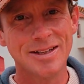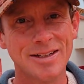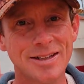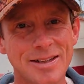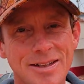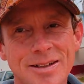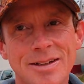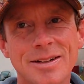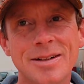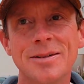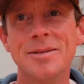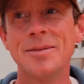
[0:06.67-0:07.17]

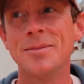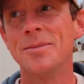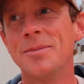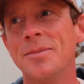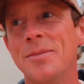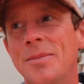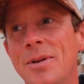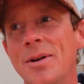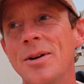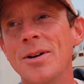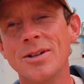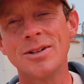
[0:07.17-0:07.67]
in
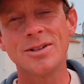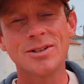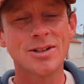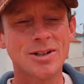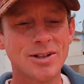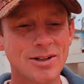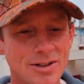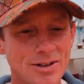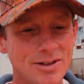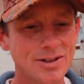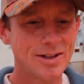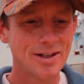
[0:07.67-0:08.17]

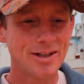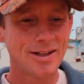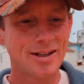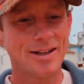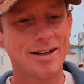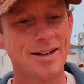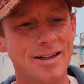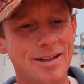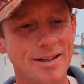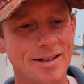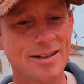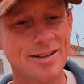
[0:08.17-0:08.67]
Portugal,
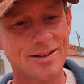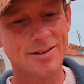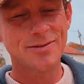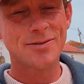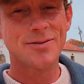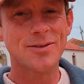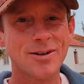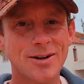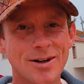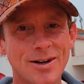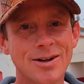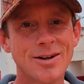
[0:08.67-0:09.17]
and
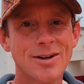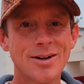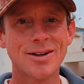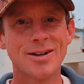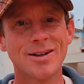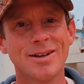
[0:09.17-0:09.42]
for a